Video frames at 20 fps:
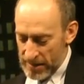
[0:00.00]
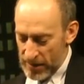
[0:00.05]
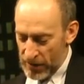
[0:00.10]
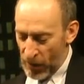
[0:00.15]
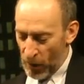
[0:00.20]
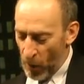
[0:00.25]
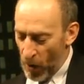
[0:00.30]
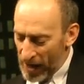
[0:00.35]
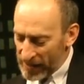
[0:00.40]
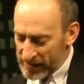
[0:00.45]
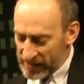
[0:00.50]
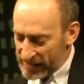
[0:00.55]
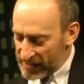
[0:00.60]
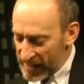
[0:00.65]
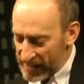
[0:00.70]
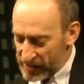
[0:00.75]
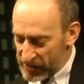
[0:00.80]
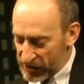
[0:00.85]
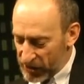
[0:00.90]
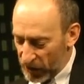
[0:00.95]
The
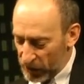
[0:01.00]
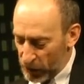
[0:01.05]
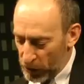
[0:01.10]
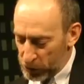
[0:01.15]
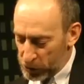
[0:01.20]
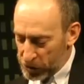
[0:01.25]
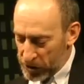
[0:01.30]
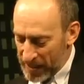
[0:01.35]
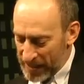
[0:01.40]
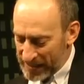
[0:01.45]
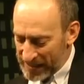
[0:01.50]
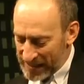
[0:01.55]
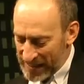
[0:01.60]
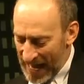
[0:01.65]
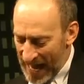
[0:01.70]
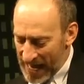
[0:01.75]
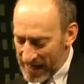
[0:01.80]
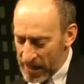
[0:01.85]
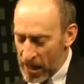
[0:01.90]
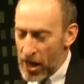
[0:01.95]
one-state solution is
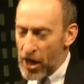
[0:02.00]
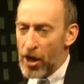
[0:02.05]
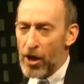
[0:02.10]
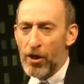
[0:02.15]
not